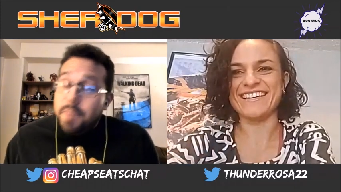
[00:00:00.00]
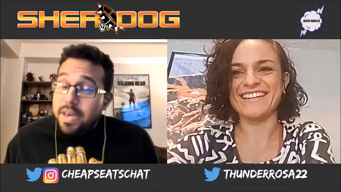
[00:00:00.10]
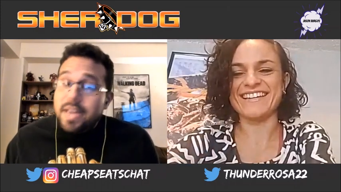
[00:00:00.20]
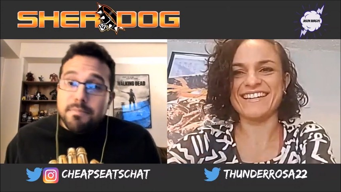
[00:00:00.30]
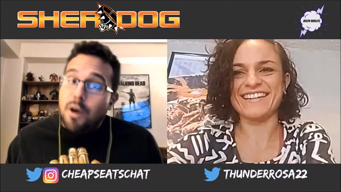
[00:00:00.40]

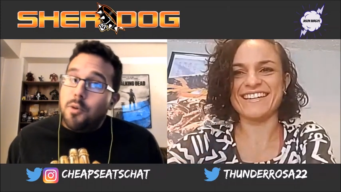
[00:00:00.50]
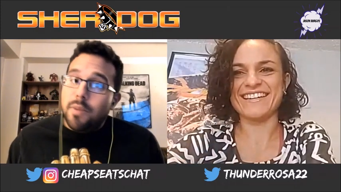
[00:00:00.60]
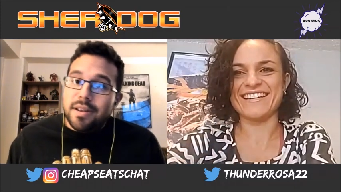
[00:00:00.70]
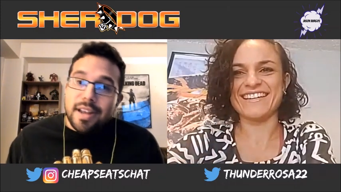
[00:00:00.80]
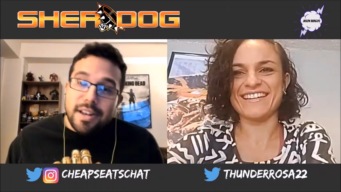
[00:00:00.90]
Speaker 1: big
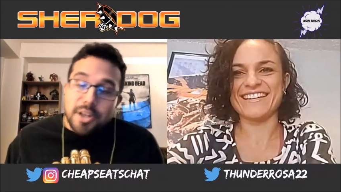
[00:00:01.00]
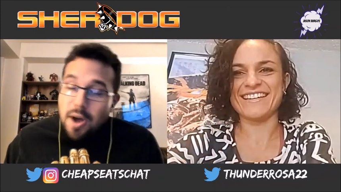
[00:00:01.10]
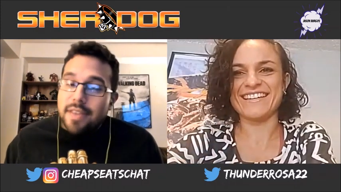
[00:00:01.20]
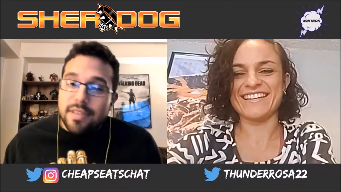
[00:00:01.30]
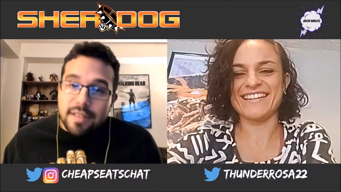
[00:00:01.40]
moment in
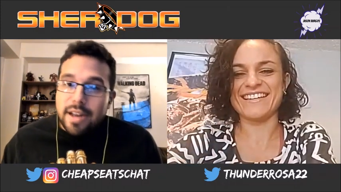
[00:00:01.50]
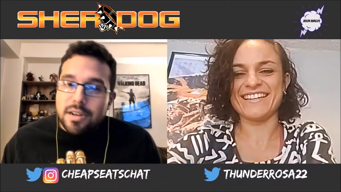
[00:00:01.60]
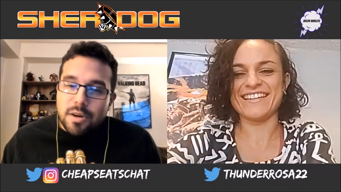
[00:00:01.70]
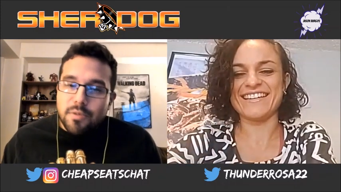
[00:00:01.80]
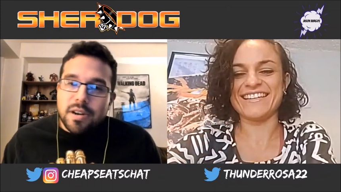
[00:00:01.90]
your
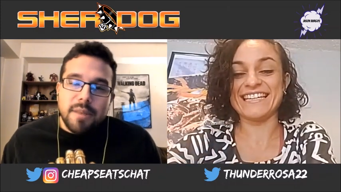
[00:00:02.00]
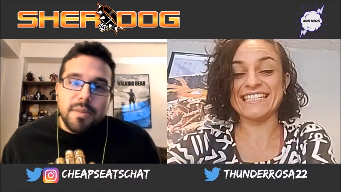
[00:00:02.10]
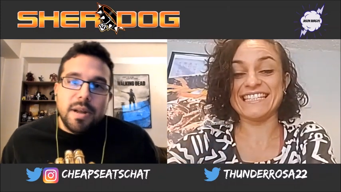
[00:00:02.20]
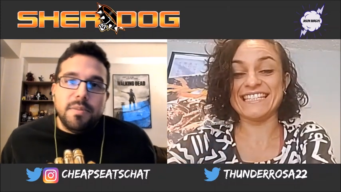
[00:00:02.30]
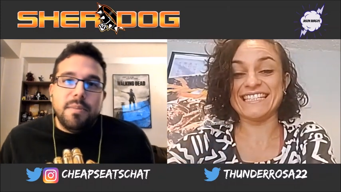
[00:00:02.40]
athletic career
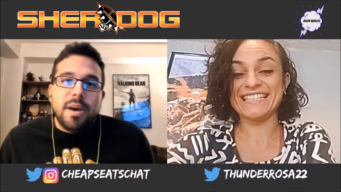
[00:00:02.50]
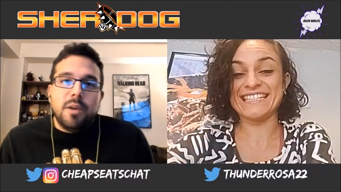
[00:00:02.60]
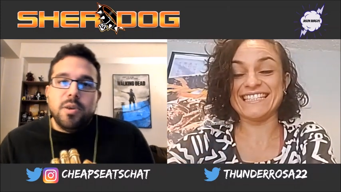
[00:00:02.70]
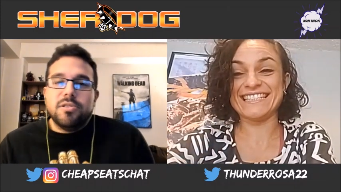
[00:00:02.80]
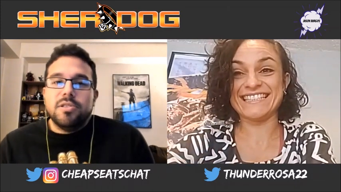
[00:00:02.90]
coming up in
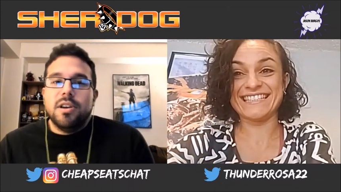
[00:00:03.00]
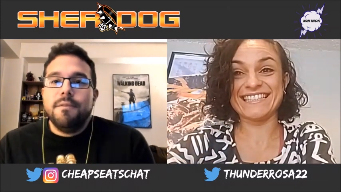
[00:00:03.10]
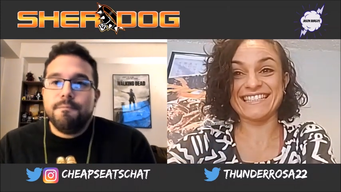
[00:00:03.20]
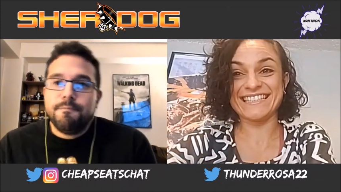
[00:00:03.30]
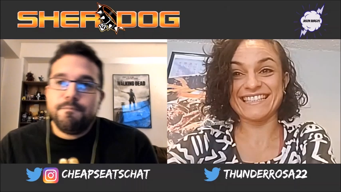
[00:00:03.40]
about a week or so.
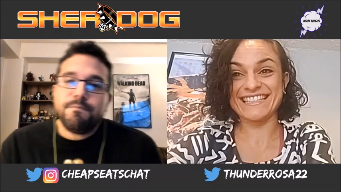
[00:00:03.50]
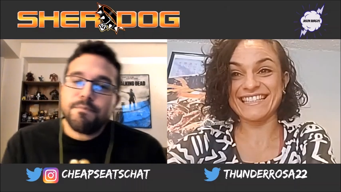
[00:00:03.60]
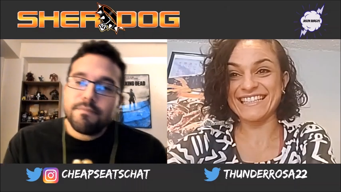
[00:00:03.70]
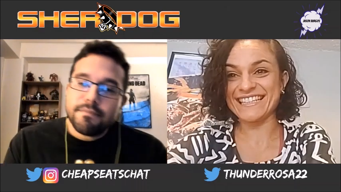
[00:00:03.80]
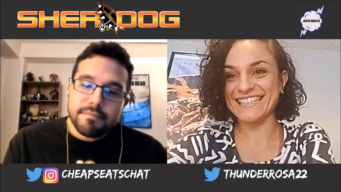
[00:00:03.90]

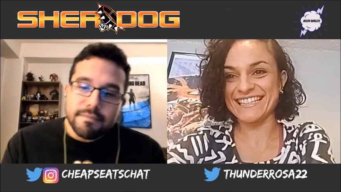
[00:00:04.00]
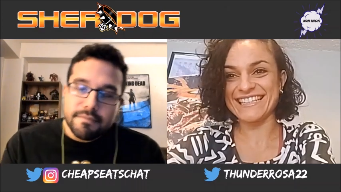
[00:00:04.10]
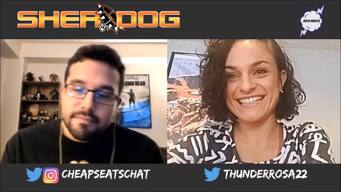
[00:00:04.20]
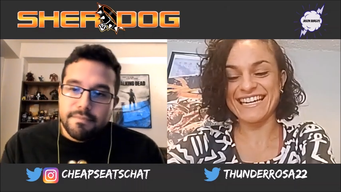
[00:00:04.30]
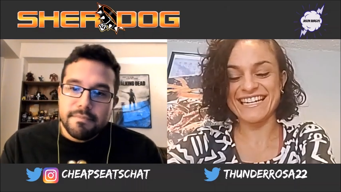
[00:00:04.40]

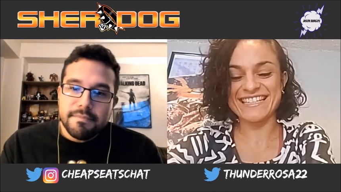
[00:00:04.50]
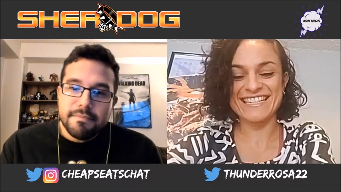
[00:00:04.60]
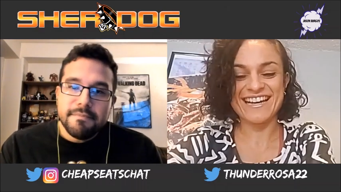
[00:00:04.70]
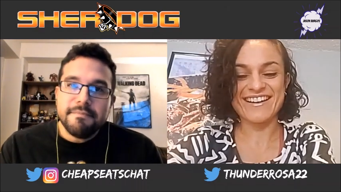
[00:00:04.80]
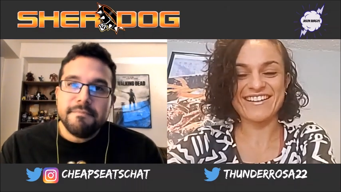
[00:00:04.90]
Speaker 2: Yes.
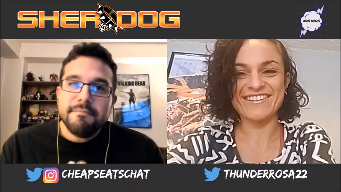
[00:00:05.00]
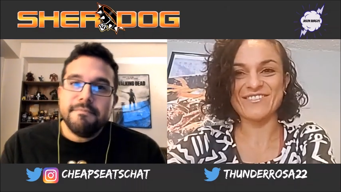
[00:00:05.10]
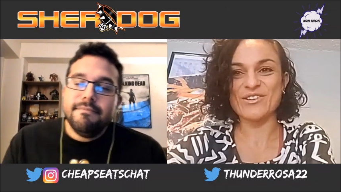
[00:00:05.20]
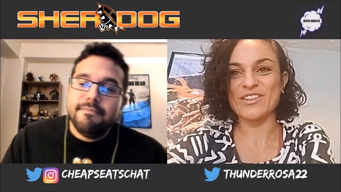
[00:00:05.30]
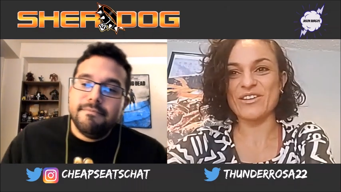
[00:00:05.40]
Uh, well,
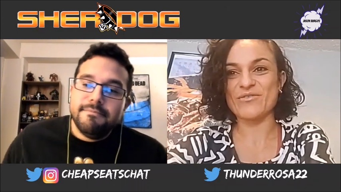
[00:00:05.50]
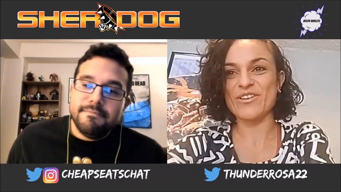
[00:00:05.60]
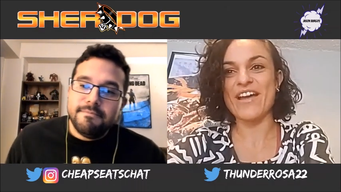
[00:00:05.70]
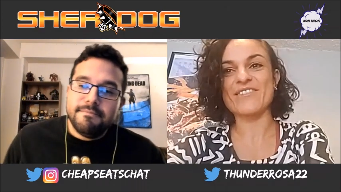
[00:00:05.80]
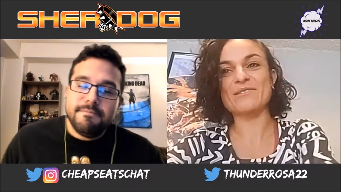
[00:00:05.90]
thank you for
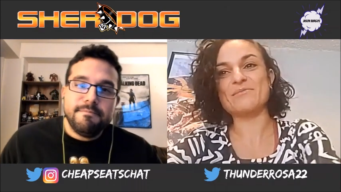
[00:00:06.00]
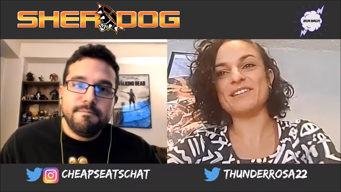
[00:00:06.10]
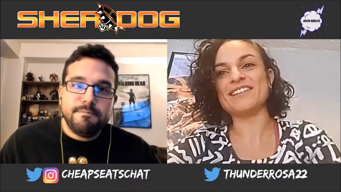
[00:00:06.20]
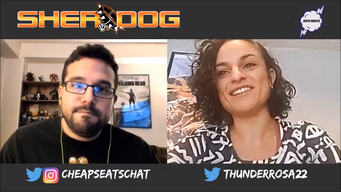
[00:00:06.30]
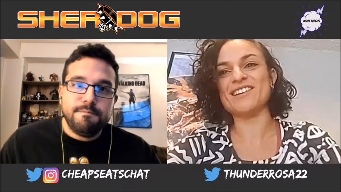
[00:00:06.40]
having me
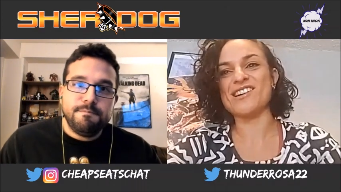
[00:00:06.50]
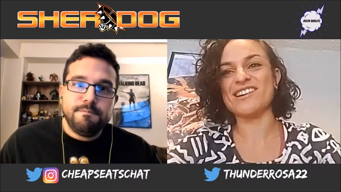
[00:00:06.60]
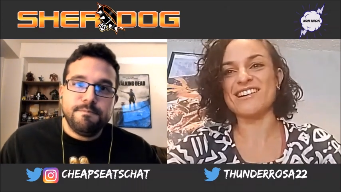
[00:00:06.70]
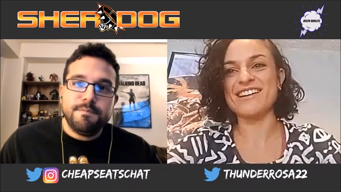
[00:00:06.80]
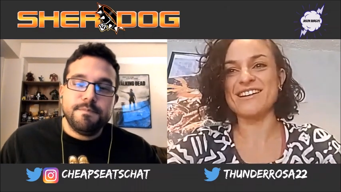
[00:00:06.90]
here.
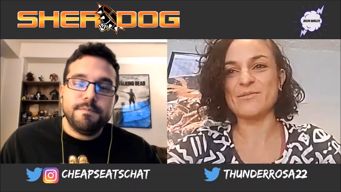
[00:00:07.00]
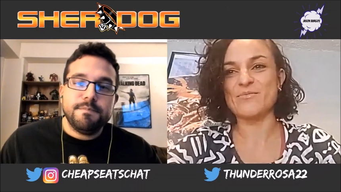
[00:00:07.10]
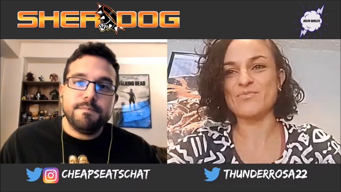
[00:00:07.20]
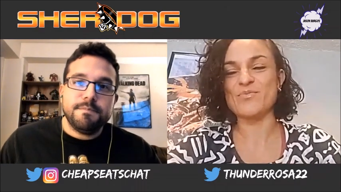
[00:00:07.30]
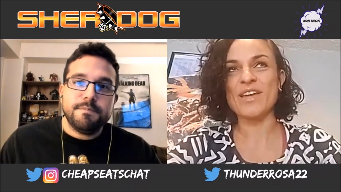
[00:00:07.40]
Um,
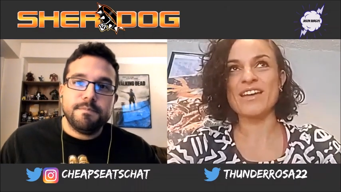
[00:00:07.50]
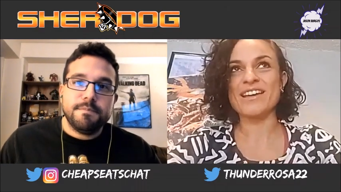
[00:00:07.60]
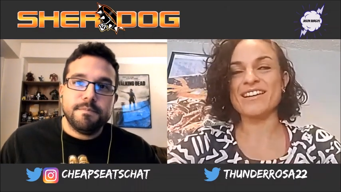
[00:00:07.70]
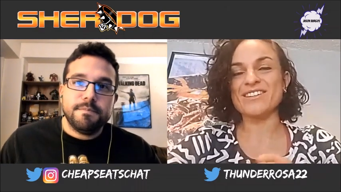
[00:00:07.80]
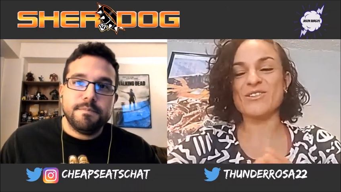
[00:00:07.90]
you
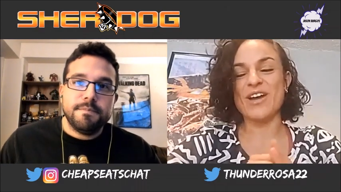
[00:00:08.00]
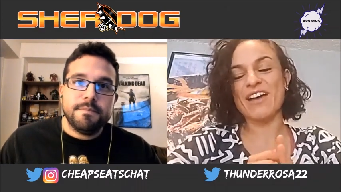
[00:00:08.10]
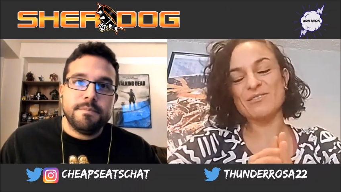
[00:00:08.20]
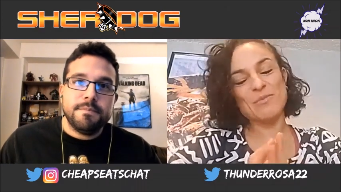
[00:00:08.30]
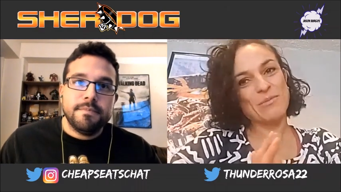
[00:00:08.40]
know, I have to put
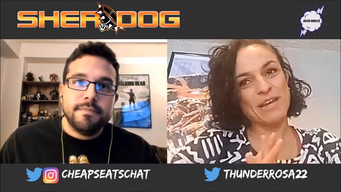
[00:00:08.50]
makeup